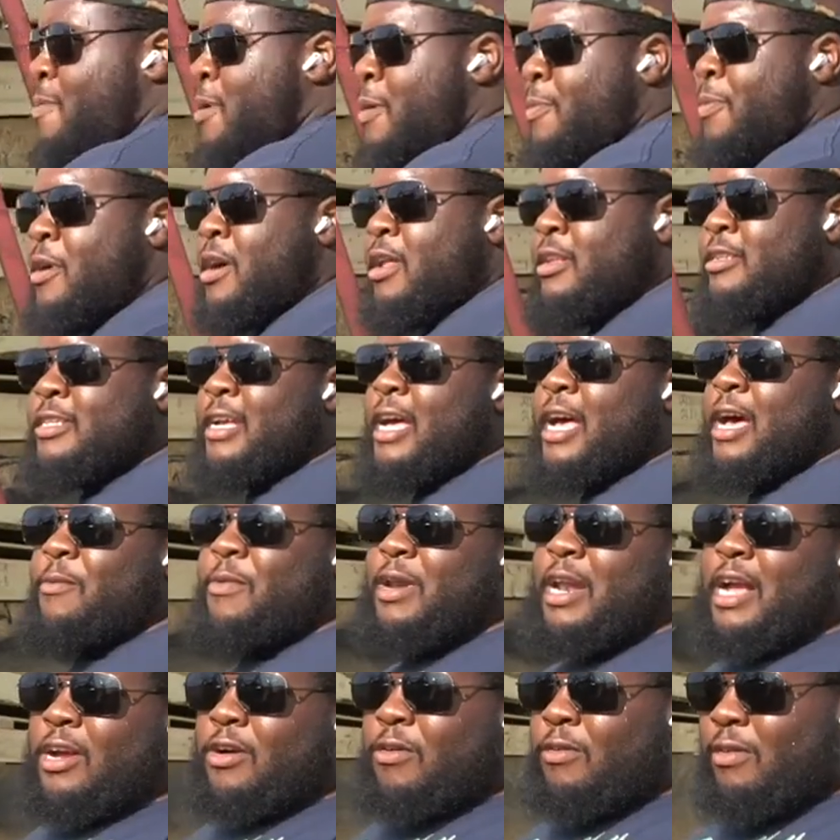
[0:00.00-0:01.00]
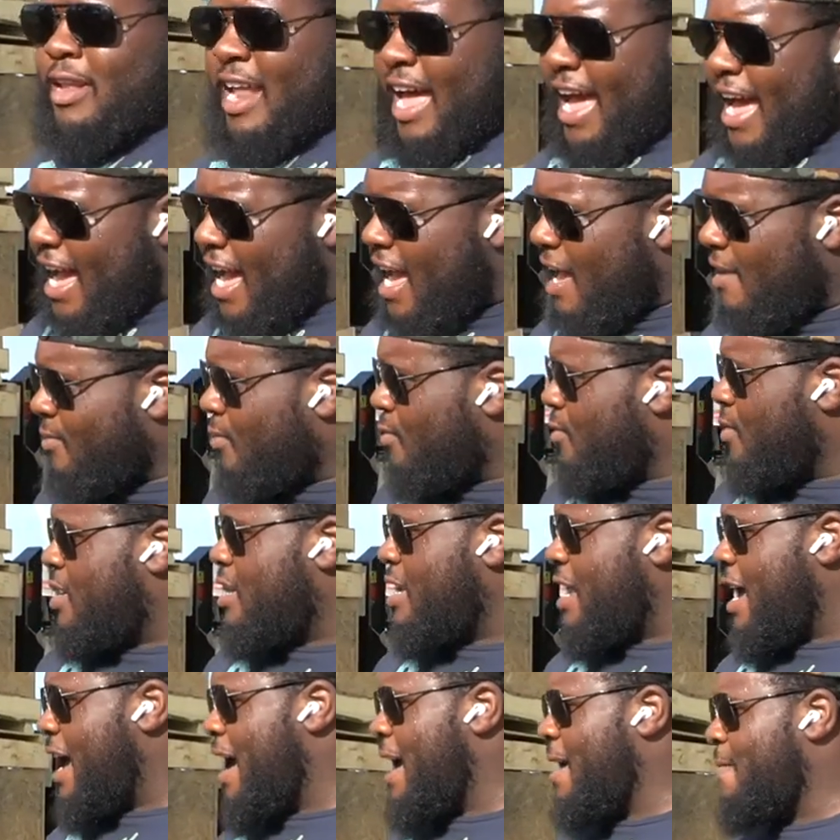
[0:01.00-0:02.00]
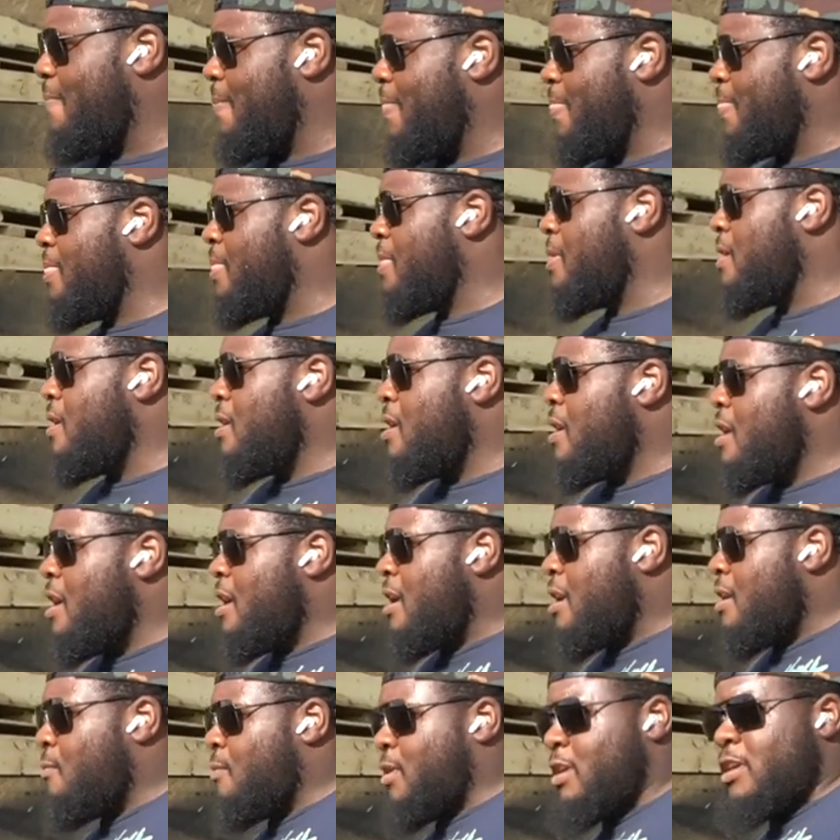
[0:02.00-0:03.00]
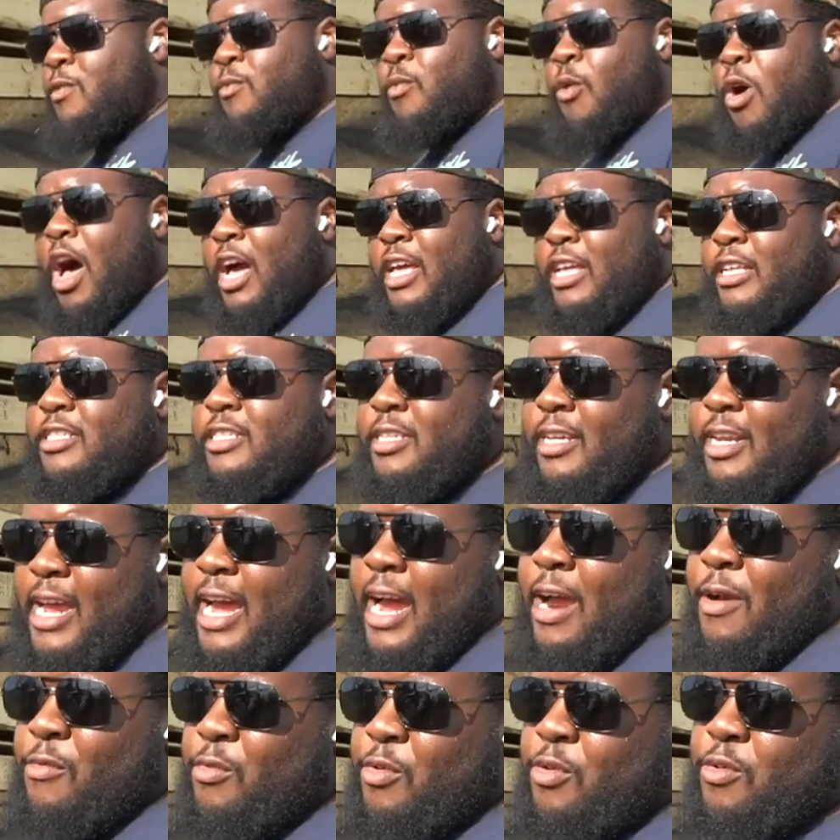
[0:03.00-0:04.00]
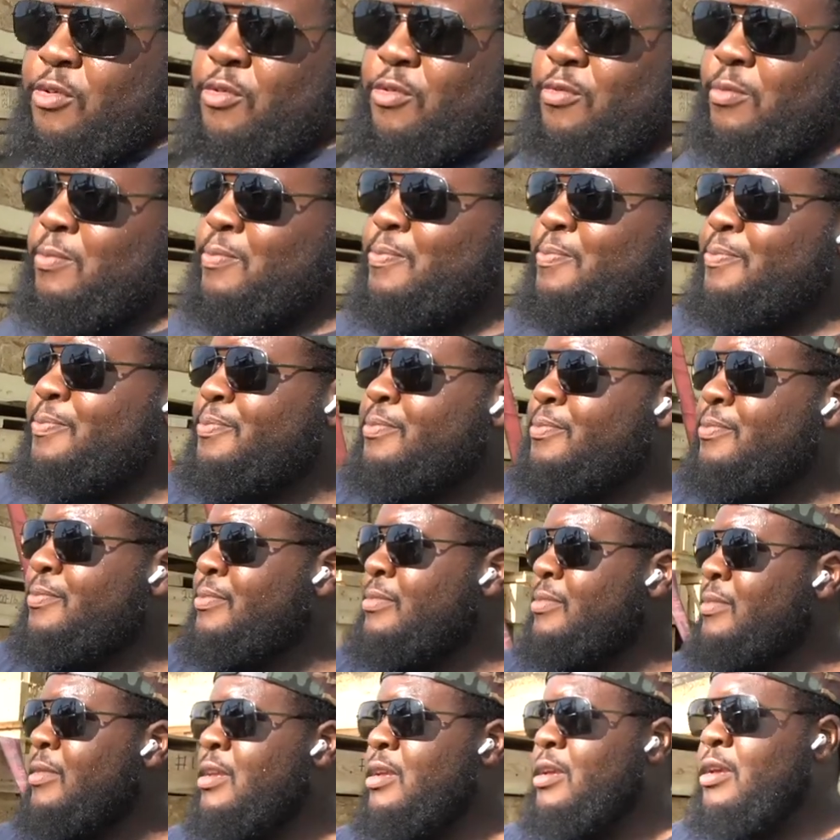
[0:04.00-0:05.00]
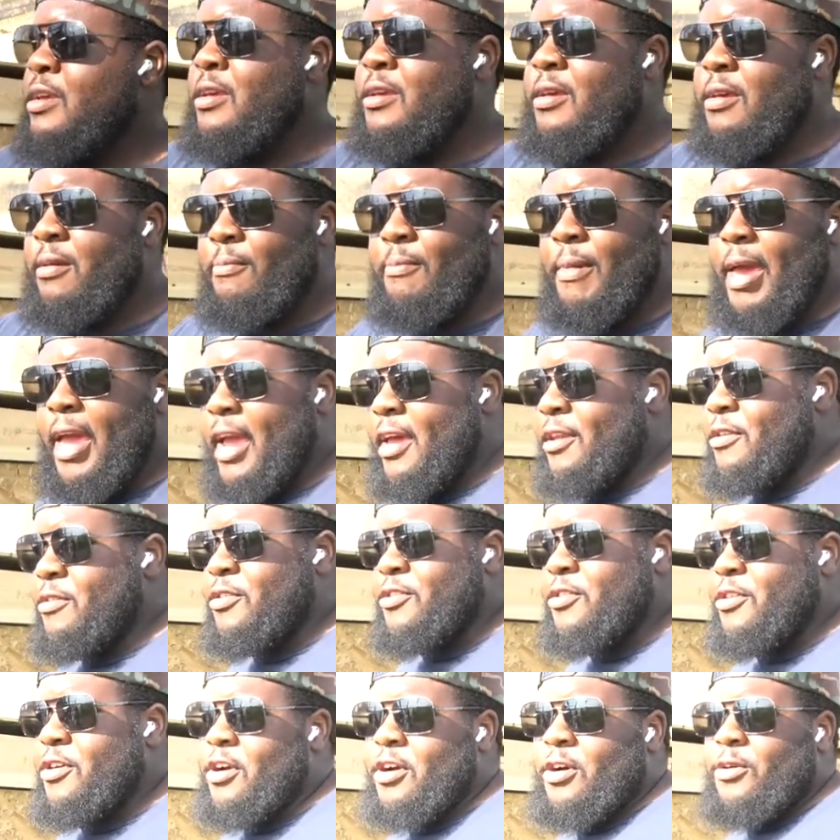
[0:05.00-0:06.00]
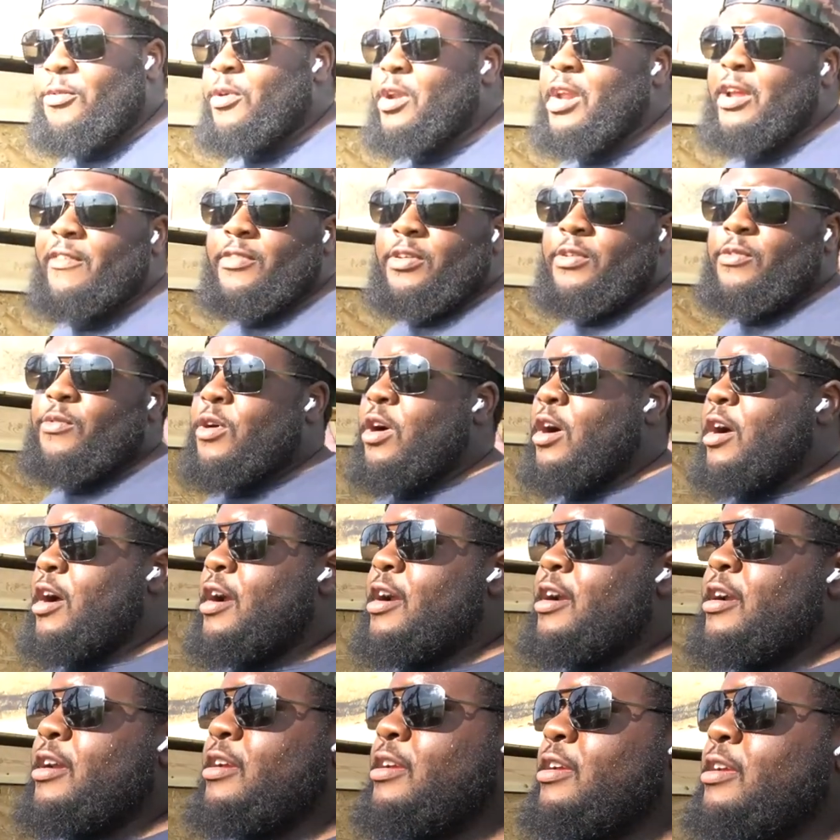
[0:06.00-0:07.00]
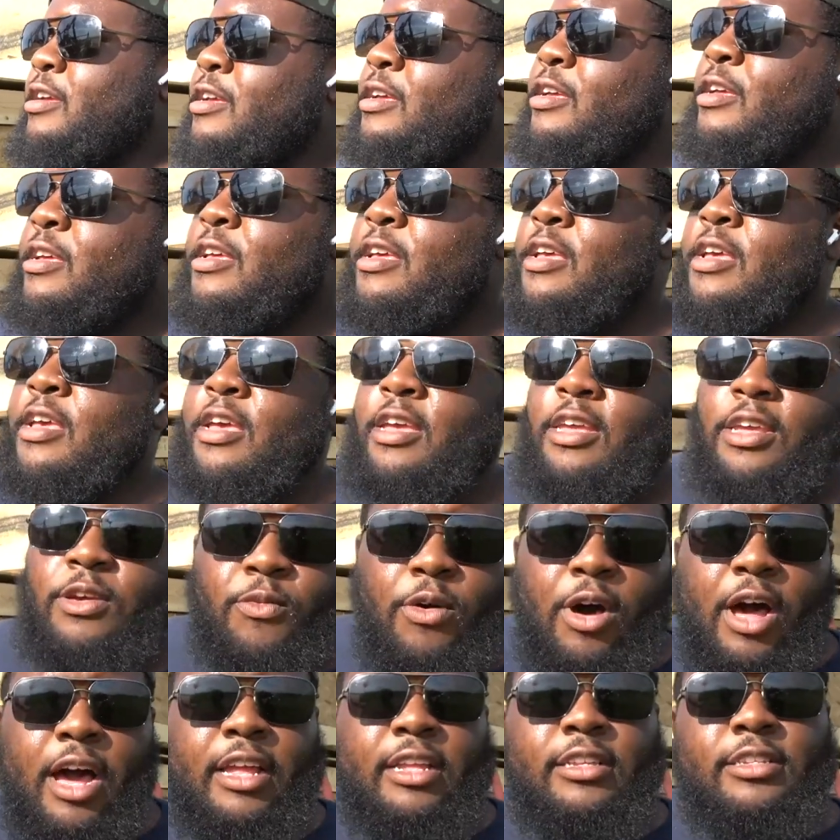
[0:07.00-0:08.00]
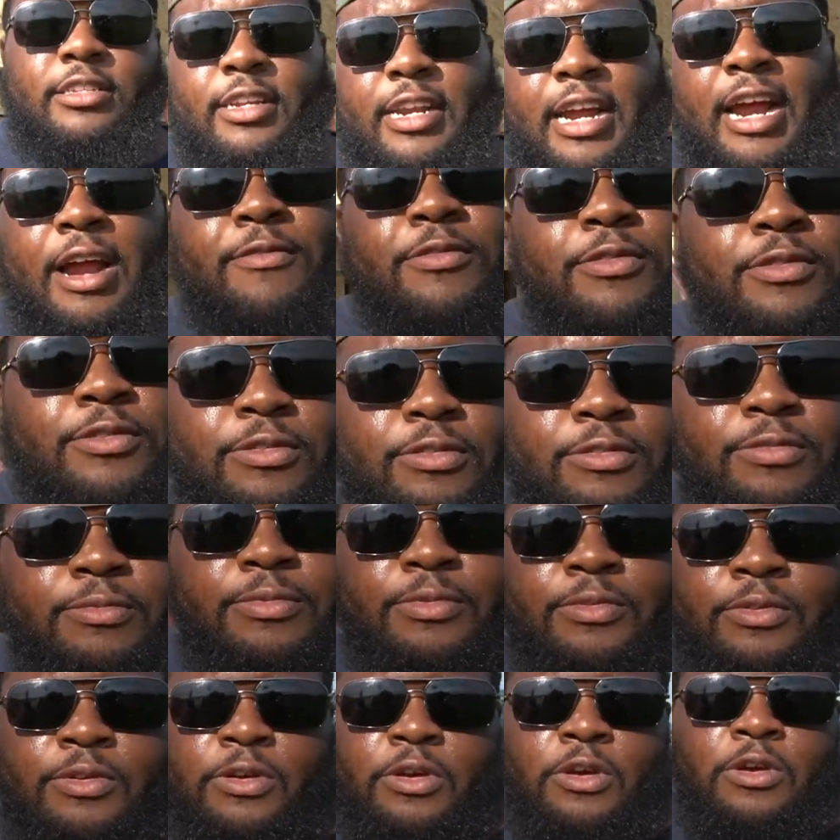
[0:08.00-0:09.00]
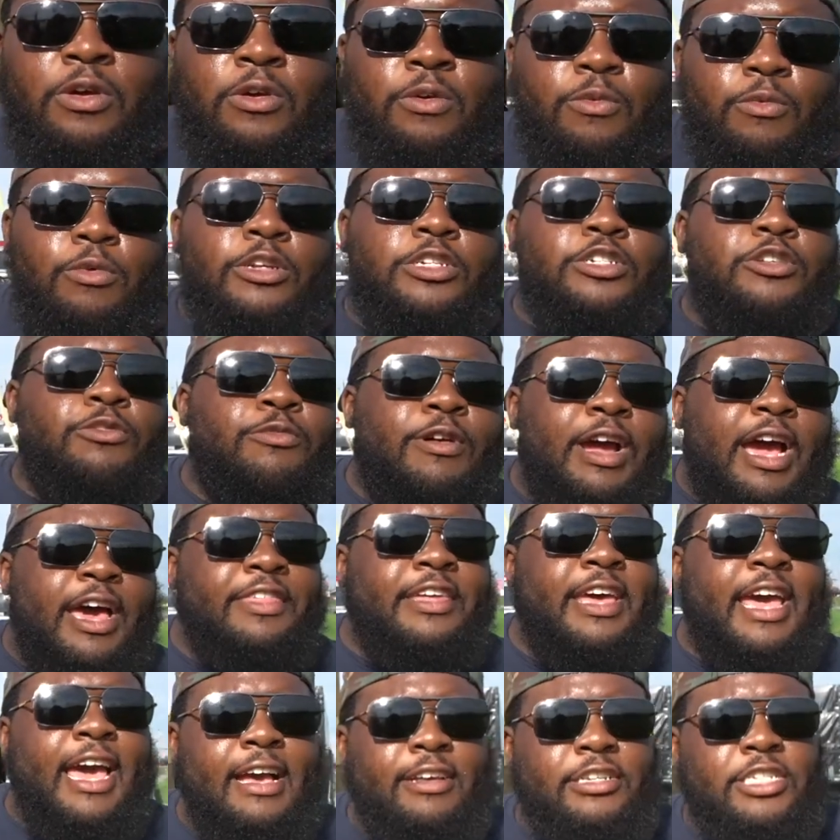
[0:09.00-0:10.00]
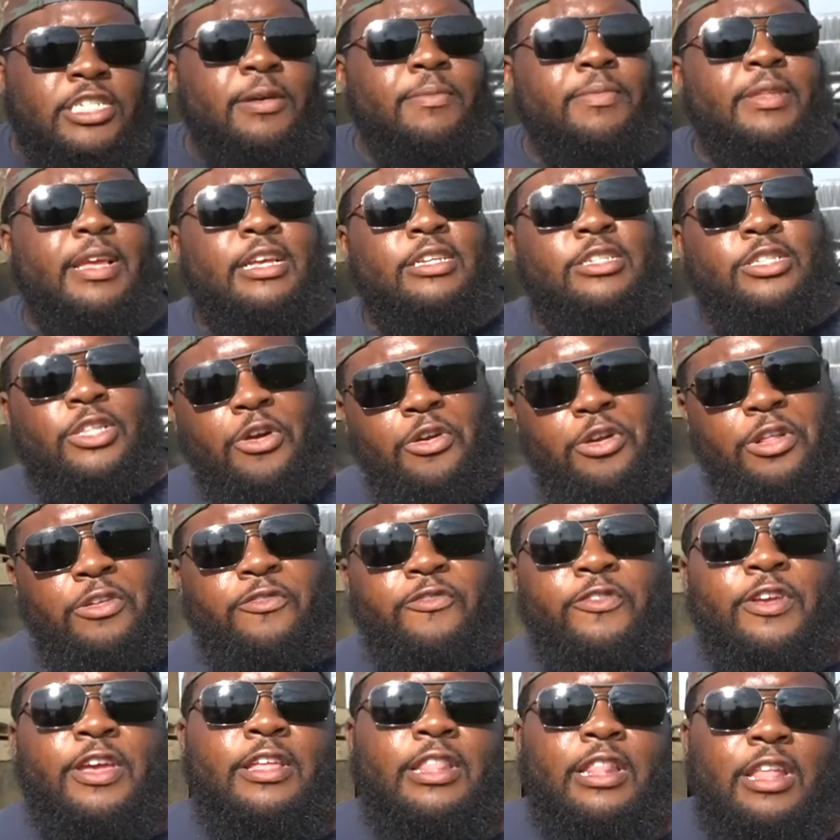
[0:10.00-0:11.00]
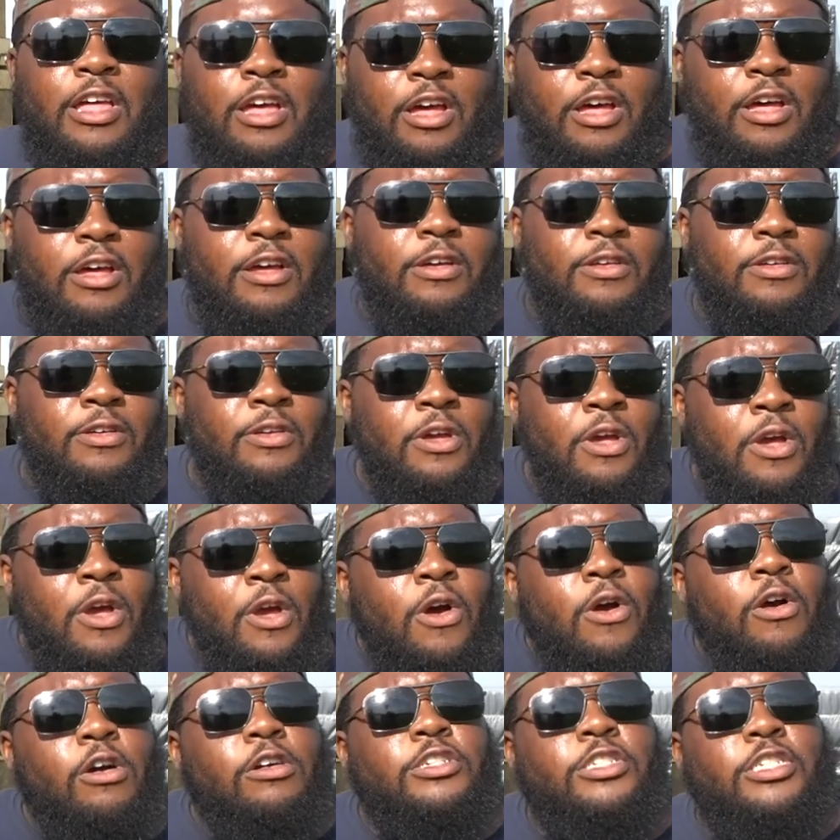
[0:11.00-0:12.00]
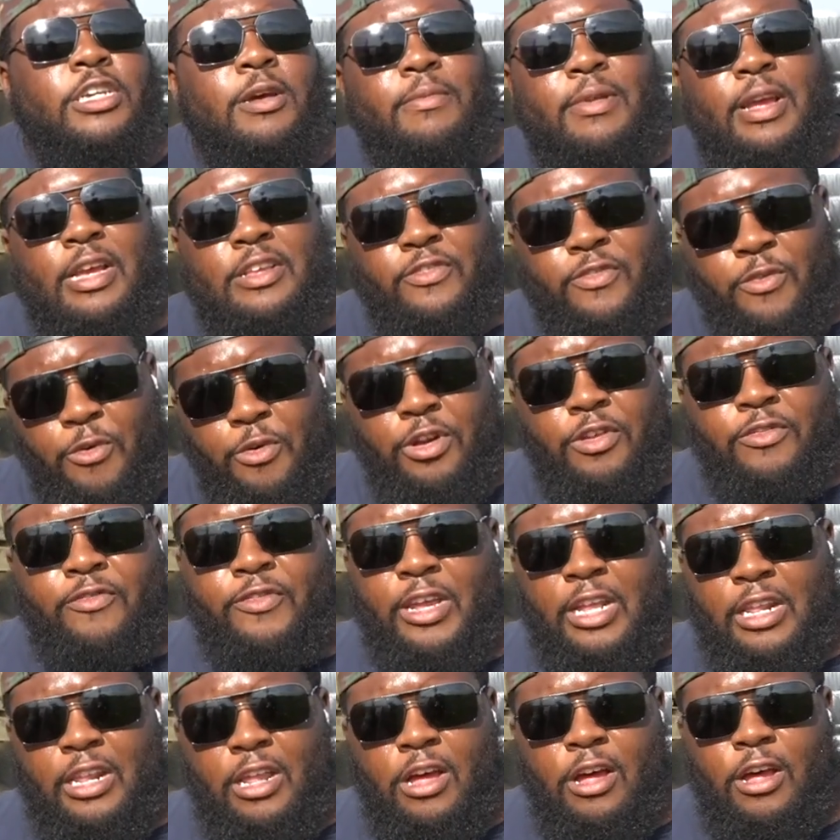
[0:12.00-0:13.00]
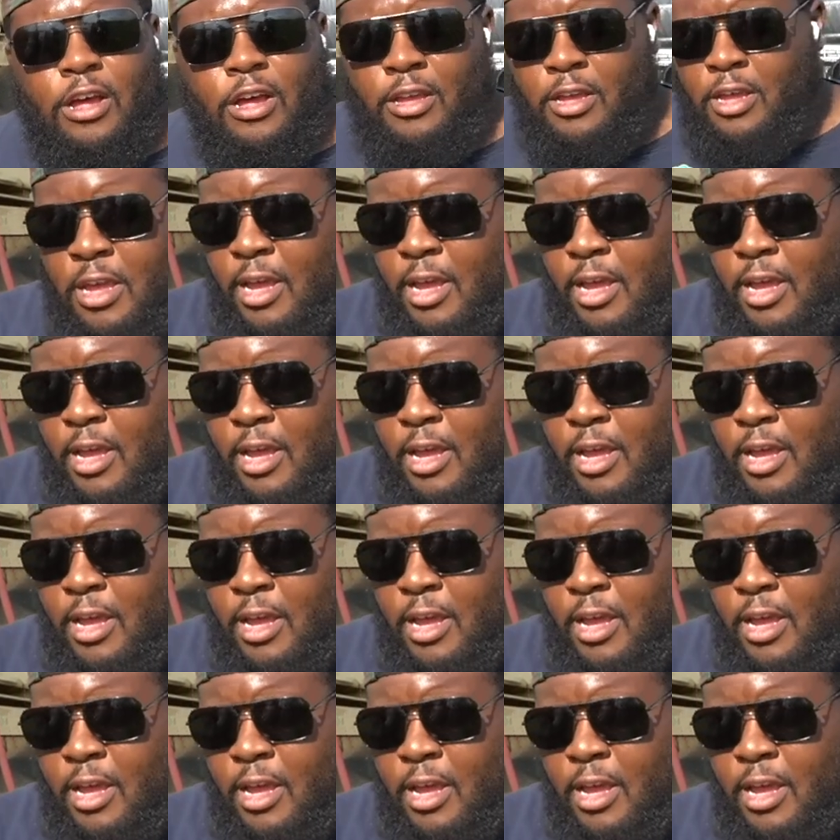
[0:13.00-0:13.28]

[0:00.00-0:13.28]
people all the time when I go live and whatnot, when you walk into that room, man or girl, whatever you are, you walk into that room, would you rather have something that's 30 feet long or something that's 40 feet long?